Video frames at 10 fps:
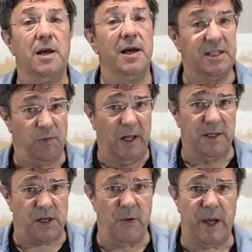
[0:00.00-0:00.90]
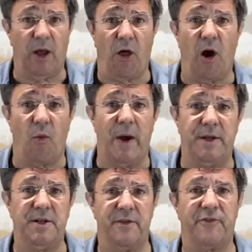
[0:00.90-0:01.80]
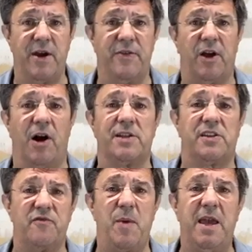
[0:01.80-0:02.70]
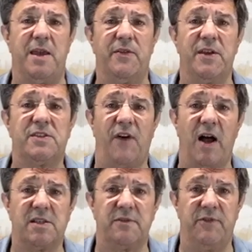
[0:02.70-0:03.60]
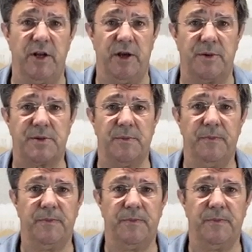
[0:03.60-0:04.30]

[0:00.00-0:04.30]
as well as going a long way to defray the cost of making these files and videos.